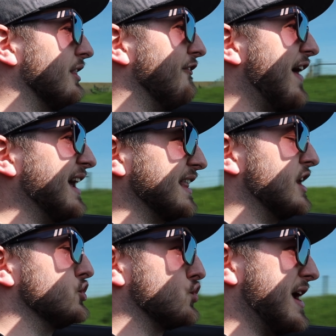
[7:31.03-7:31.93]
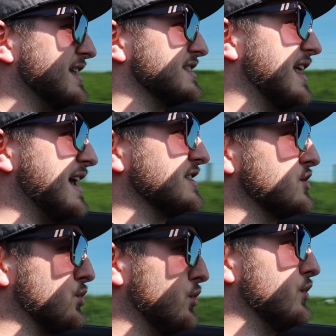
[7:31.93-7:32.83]
the fact that it translates
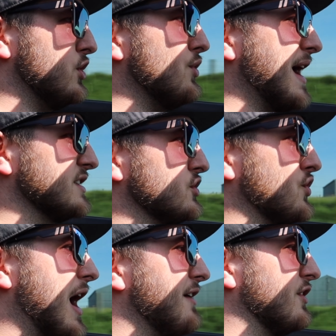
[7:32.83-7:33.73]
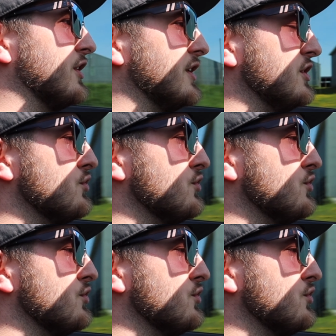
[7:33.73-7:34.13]
through you as a driver,